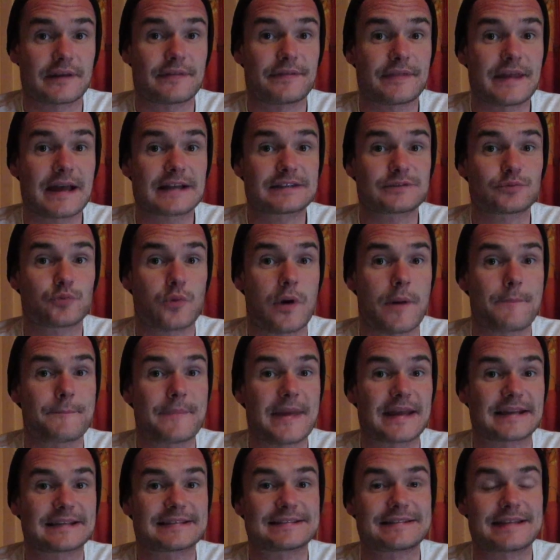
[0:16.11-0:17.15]
and that's what
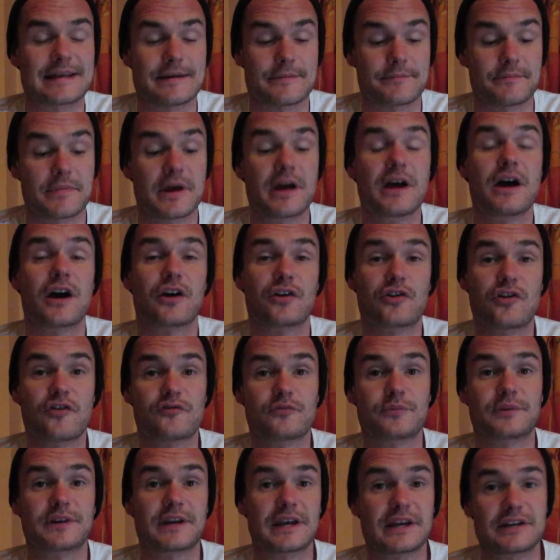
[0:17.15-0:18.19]
makes them a
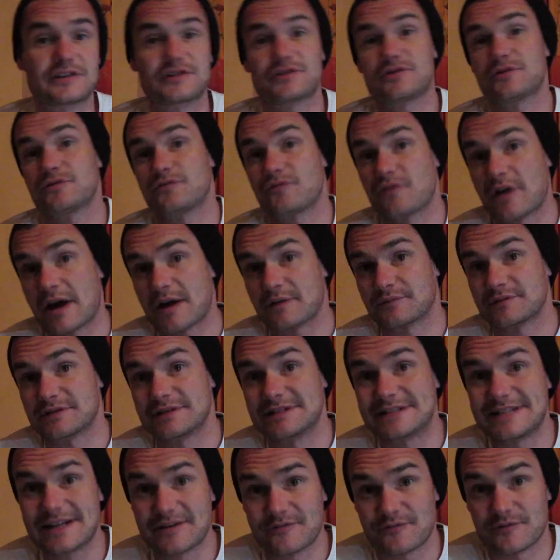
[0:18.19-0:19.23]
government issued round
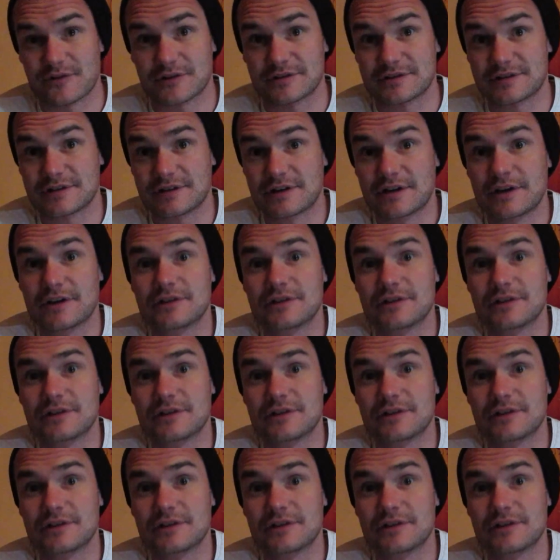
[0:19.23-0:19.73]
different